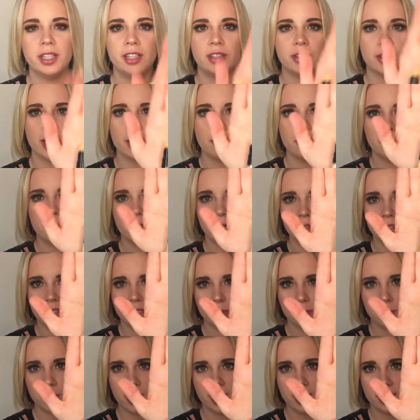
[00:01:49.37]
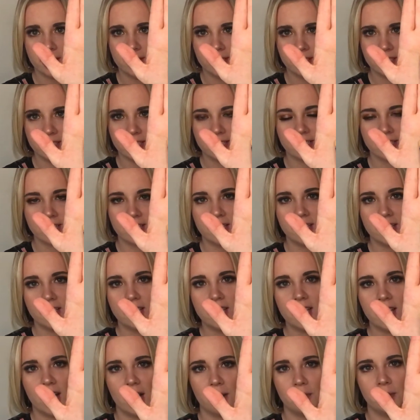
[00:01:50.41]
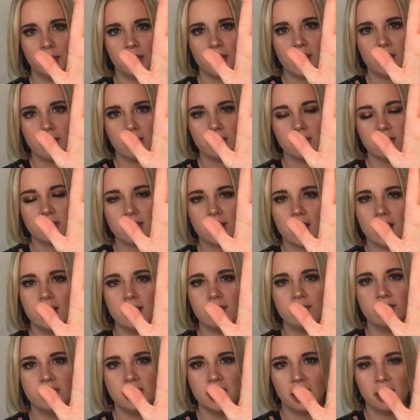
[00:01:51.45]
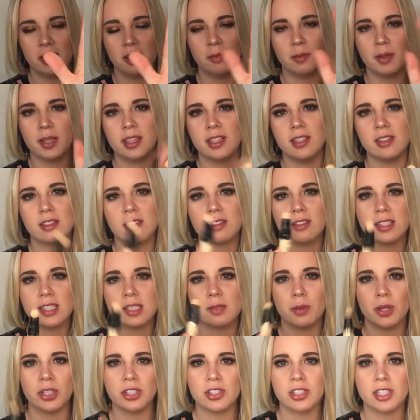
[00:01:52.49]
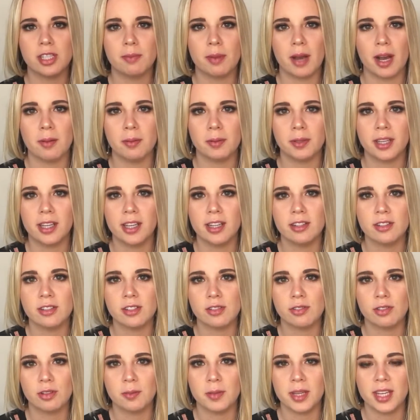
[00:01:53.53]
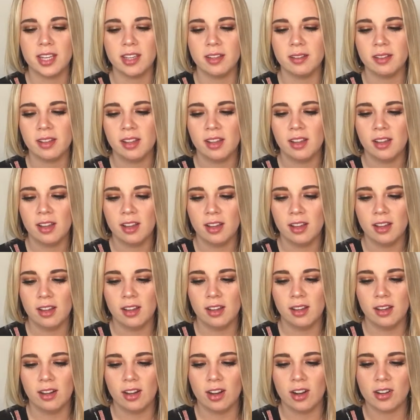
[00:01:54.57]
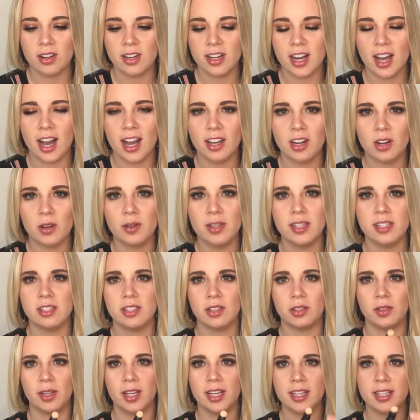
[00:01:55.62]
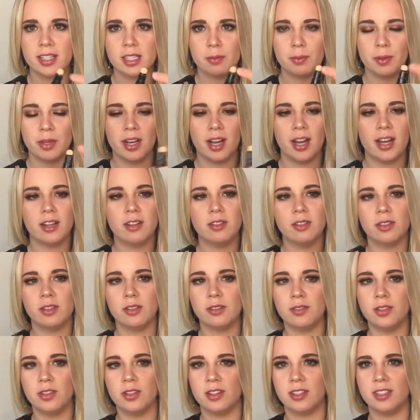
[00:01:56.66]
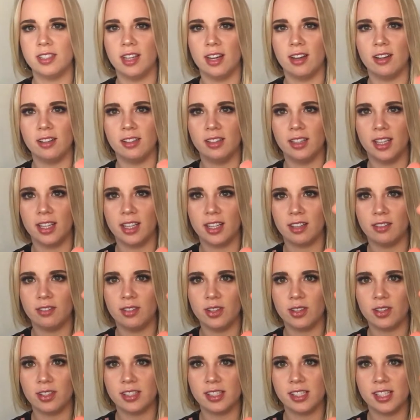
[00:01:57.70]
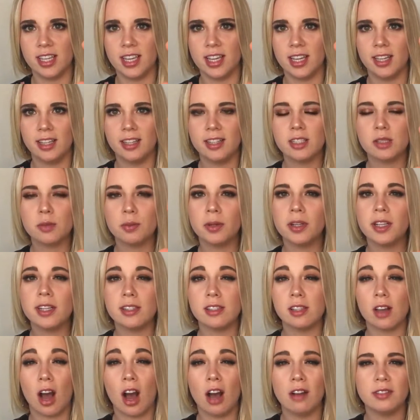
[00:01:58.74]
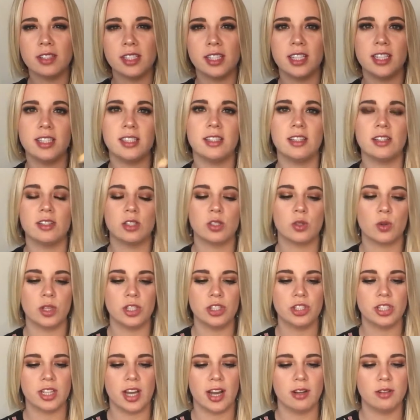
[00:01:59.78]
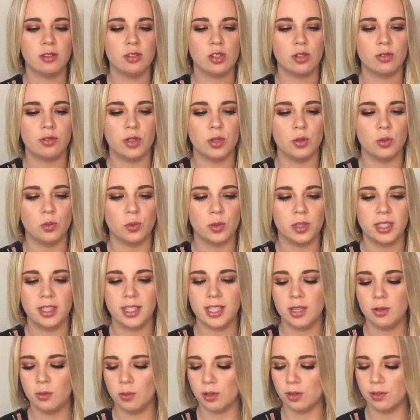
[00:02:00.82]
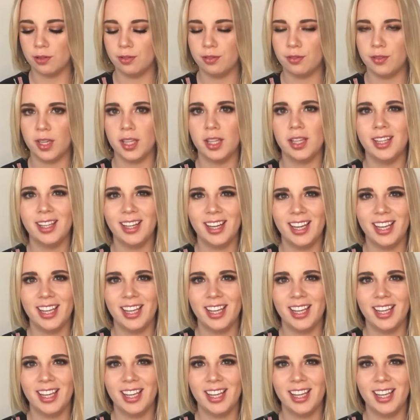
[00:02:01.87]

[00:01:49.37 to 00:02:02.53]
gripe about this product is I think the applicator is kind of dumb. These little sponge tip applicators for me are not always the greatest, but I don't know if you could tell, like if you could see, it is pretty soft and easy to squish down. So if you really were feeling